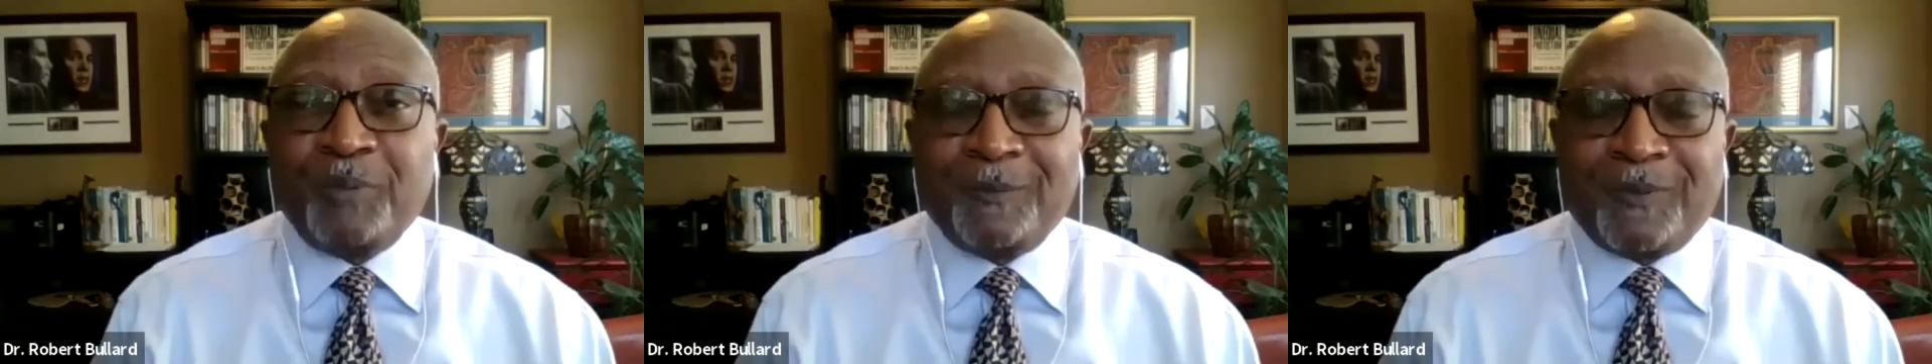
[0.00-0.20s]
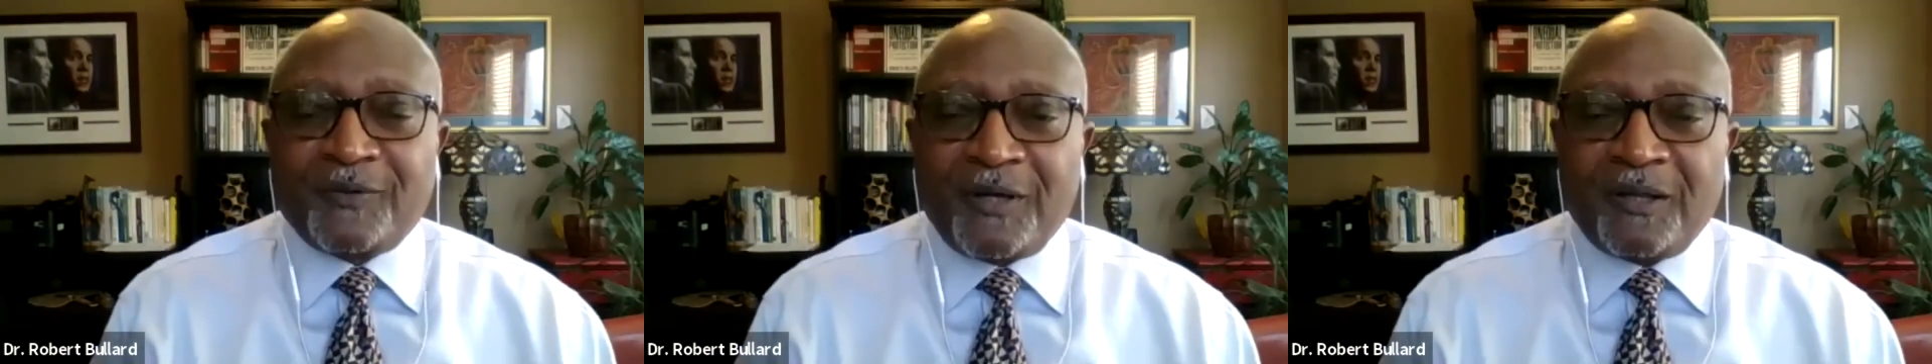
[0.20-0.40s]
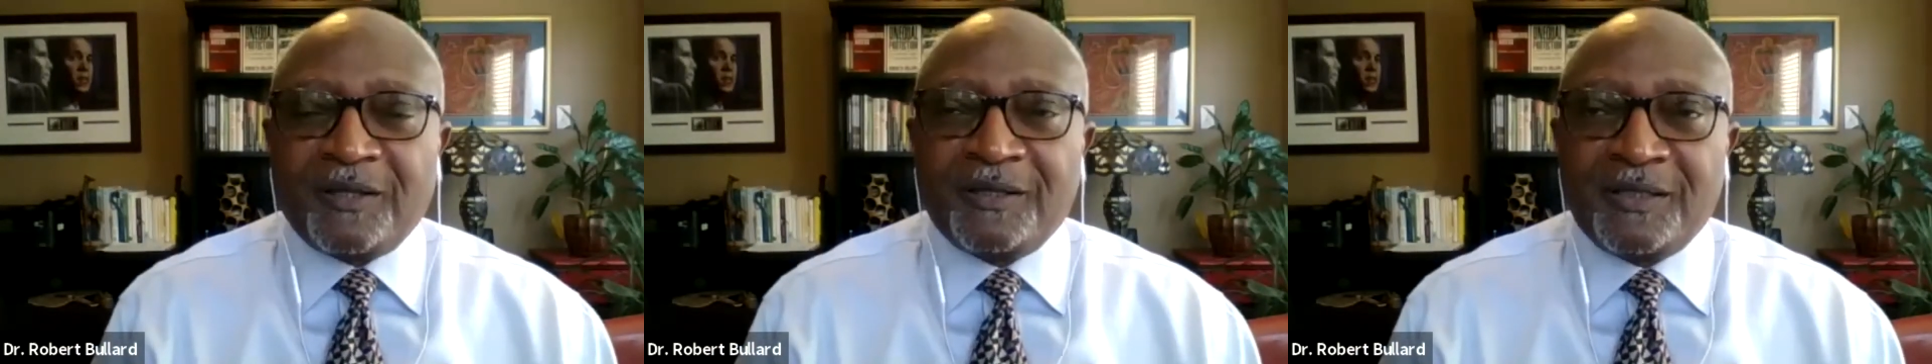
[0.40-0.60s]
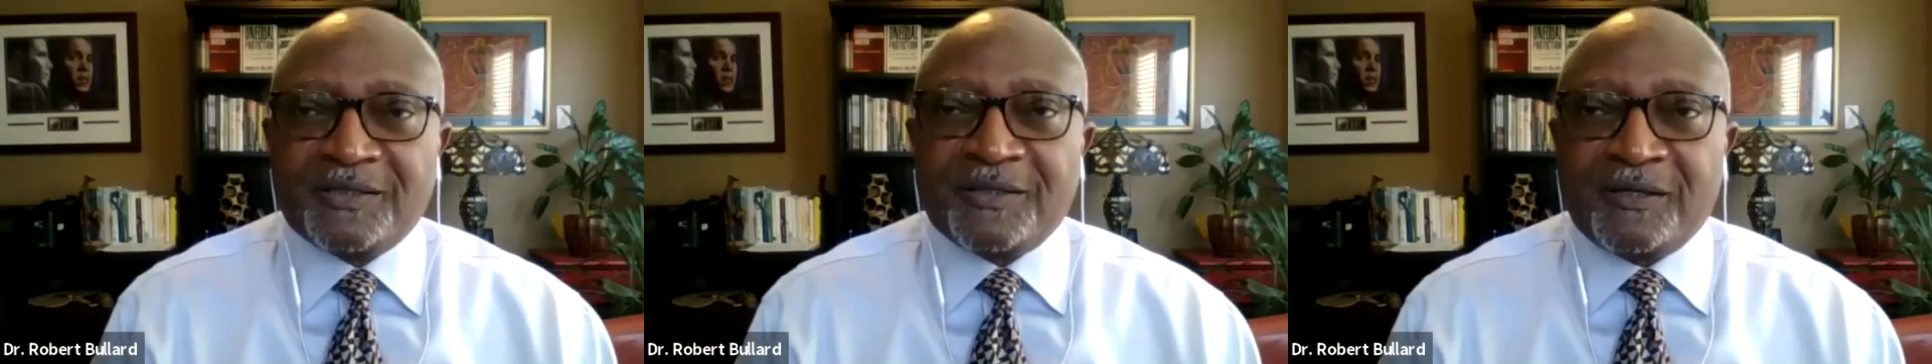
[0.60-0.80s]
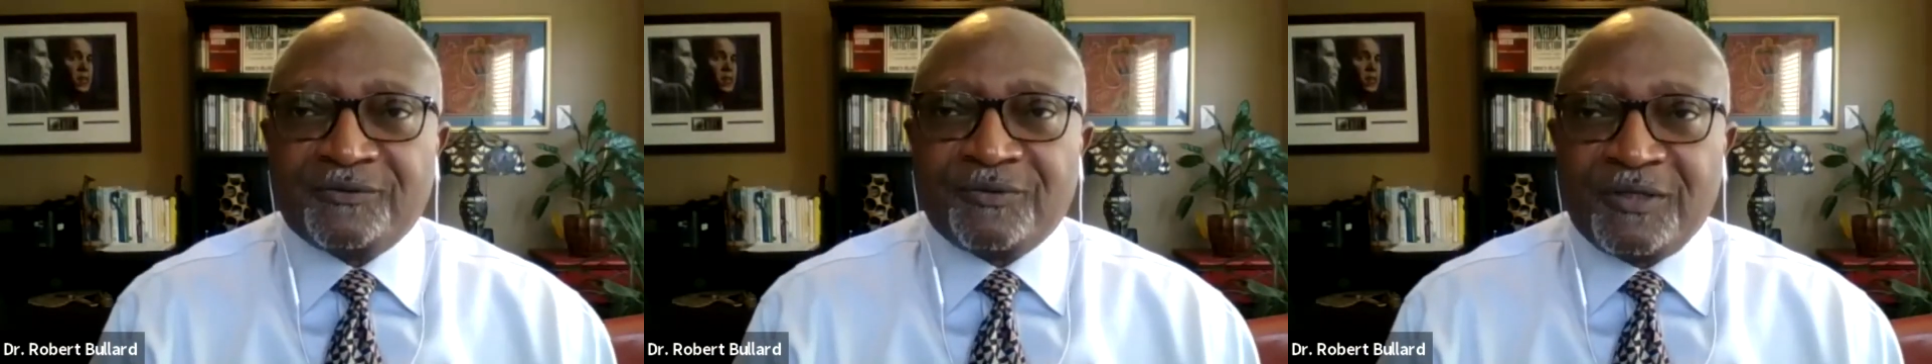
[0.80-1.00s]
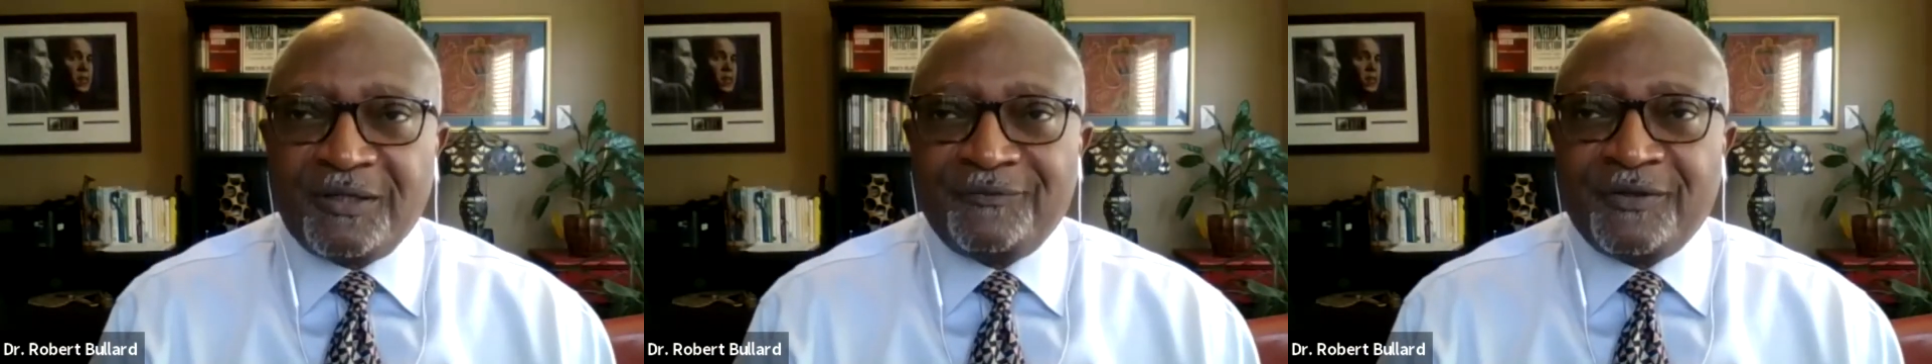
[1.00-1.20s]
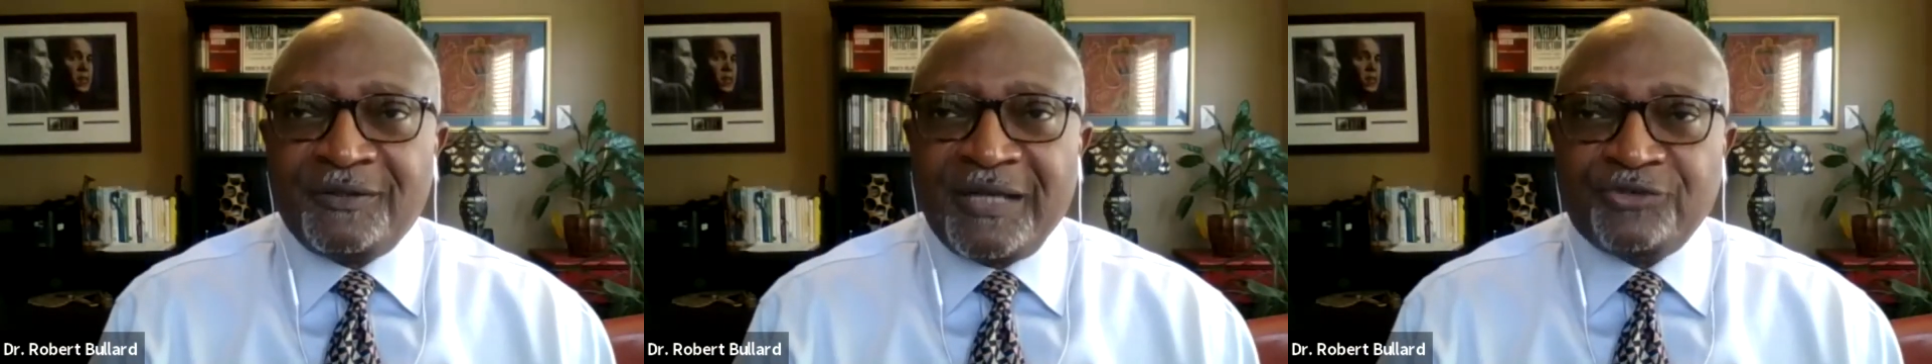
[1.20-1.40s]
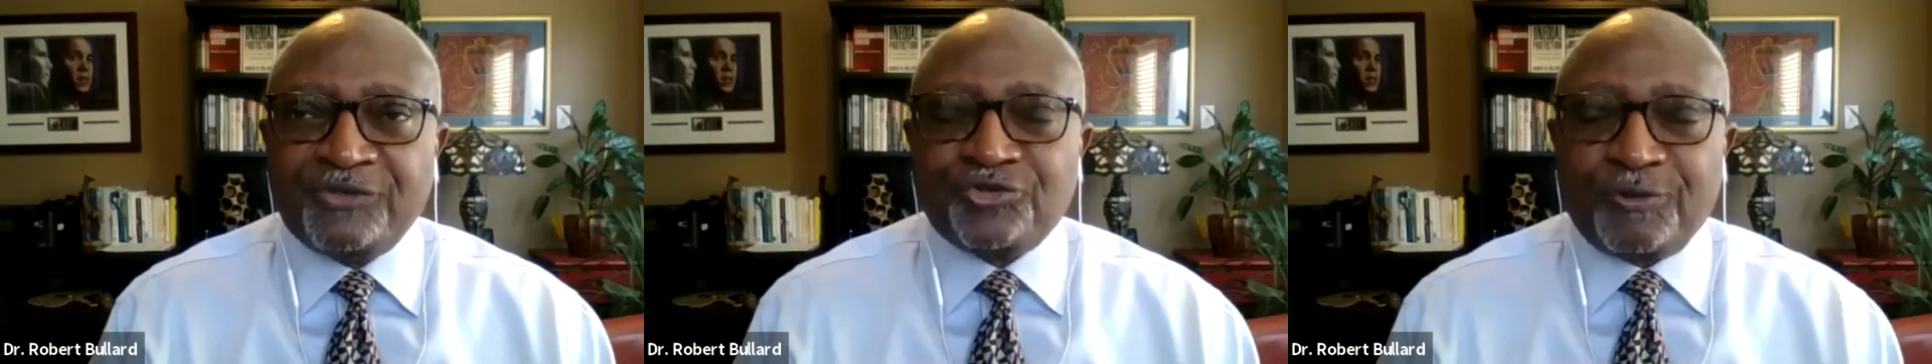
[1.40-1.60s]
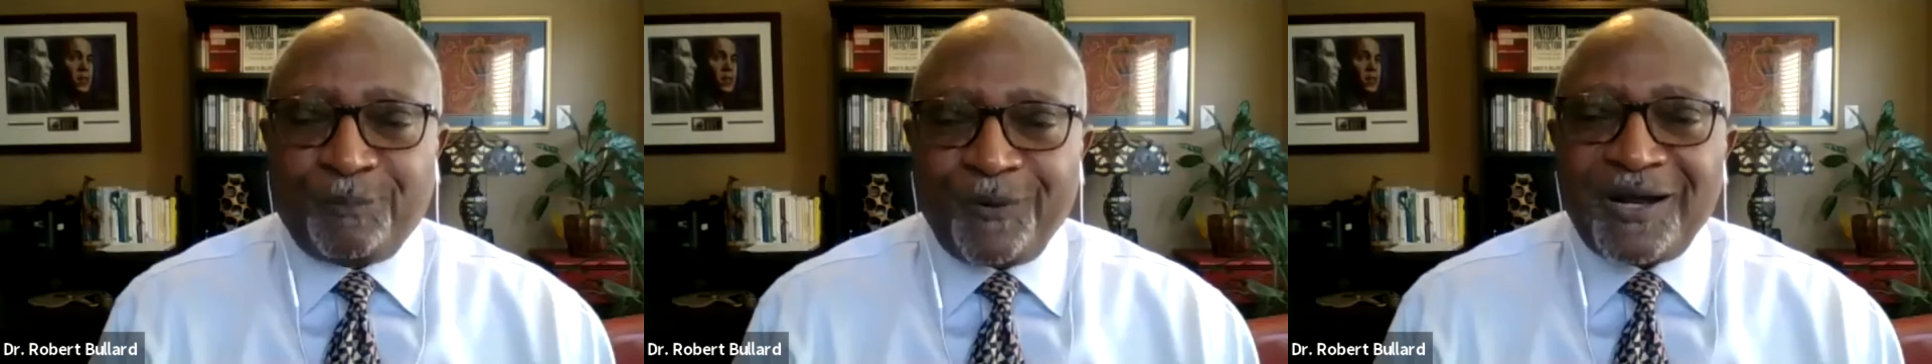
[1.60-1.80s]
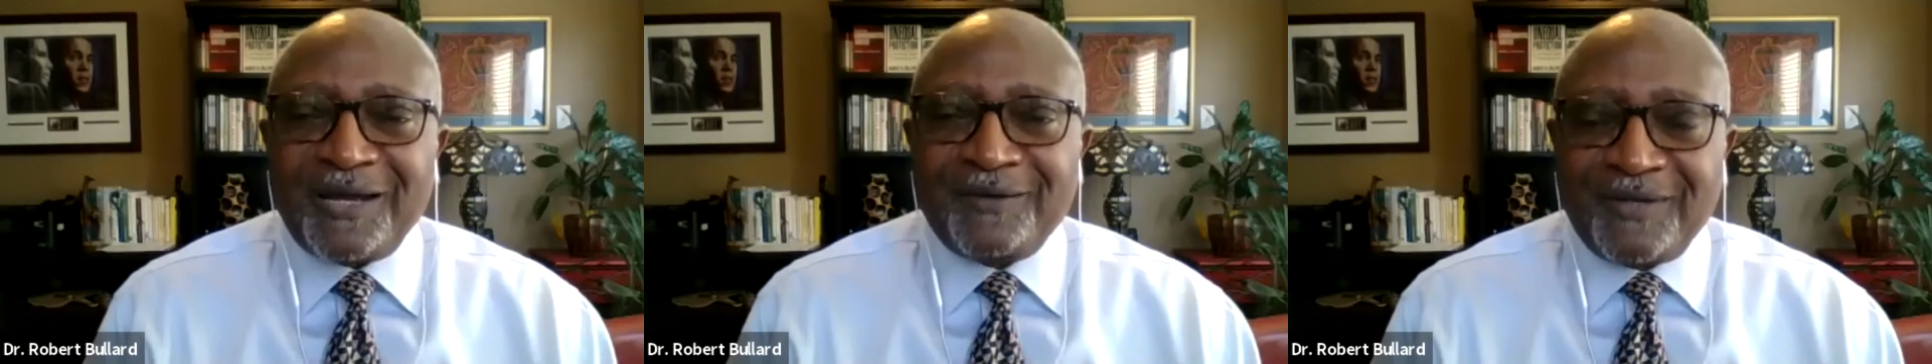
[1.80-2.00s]
people of color in this country live in nature
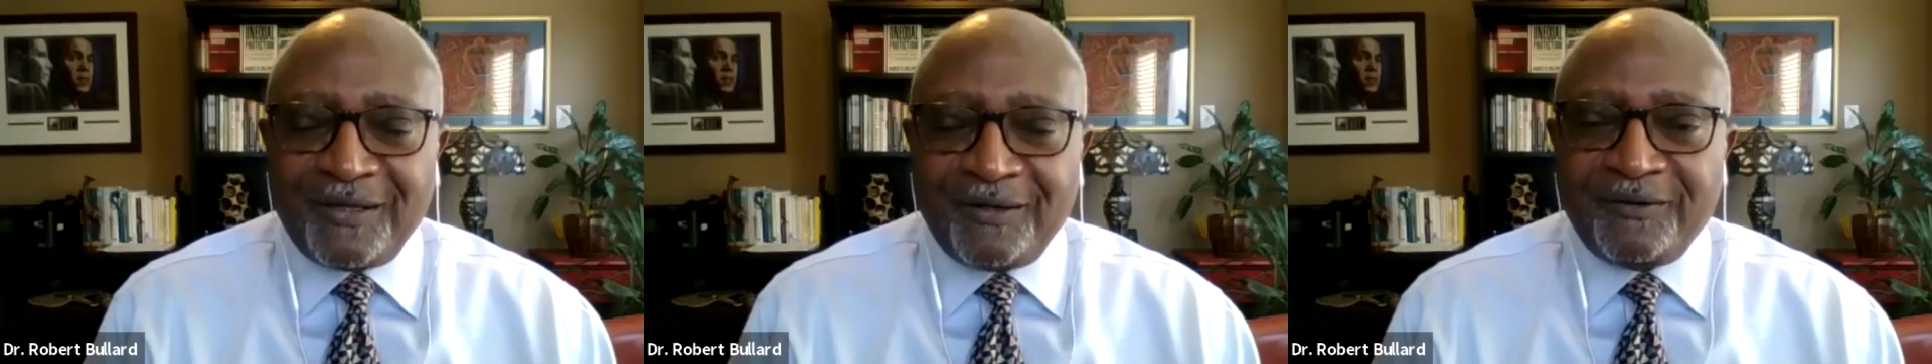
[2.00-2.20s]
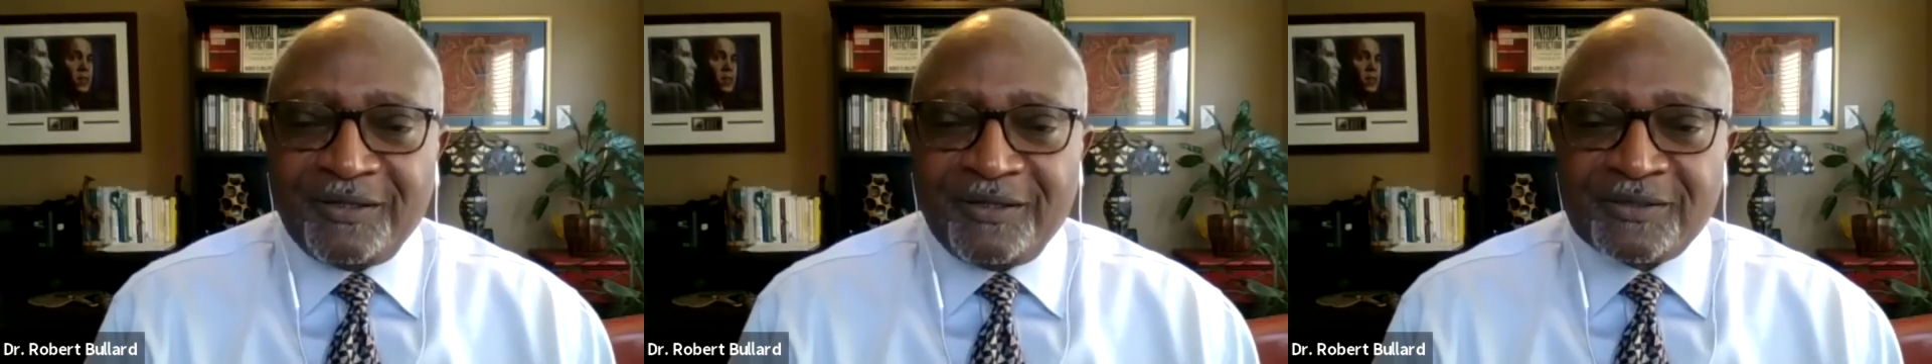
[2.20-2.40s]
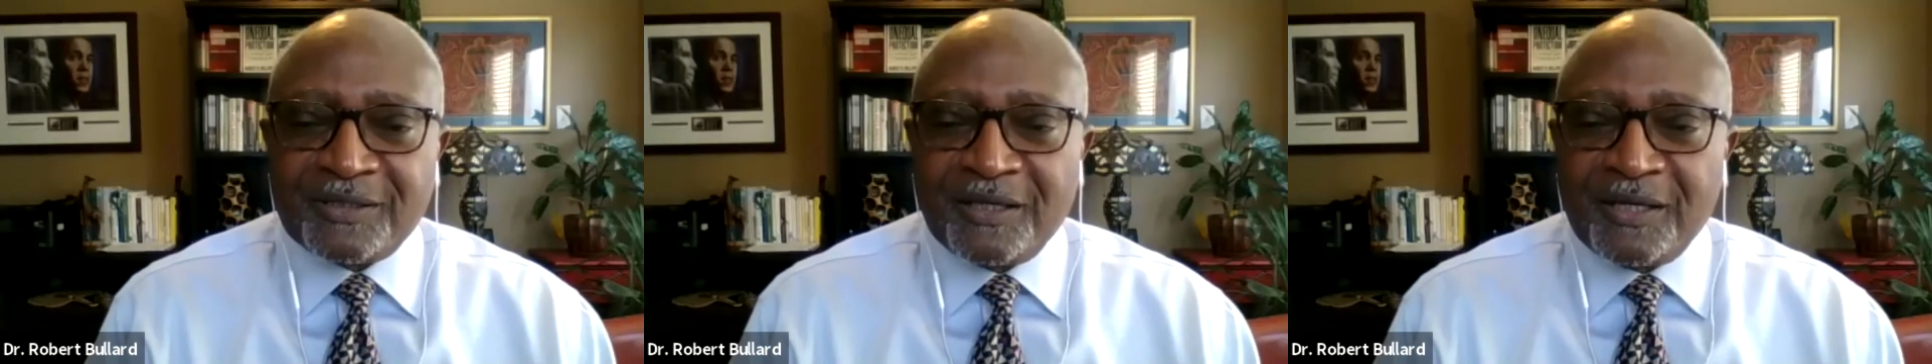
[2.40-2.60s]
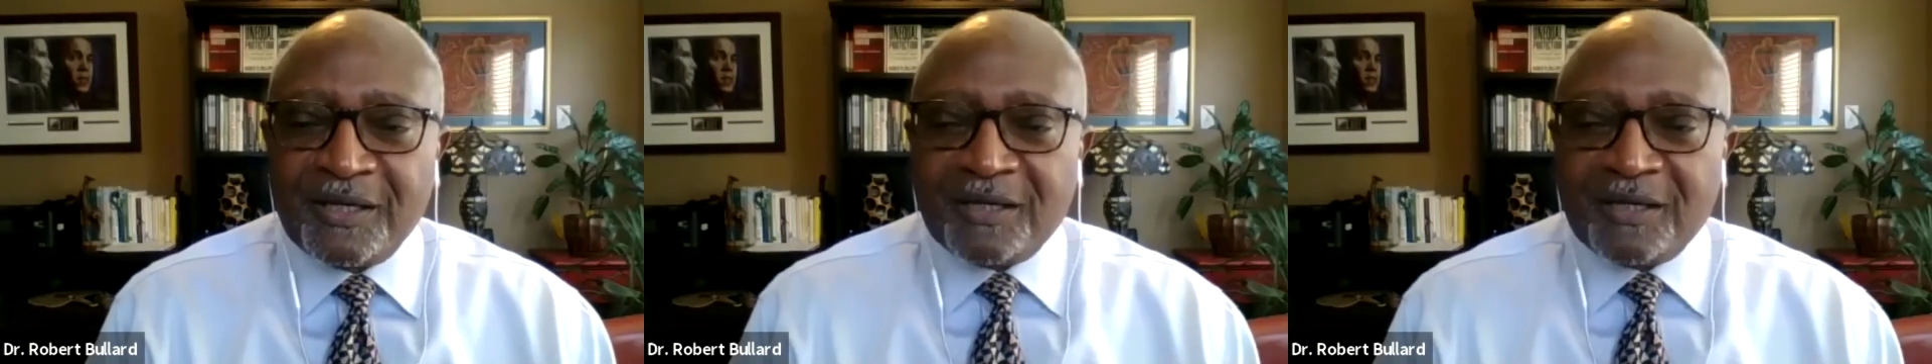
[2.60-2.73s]
deprived areas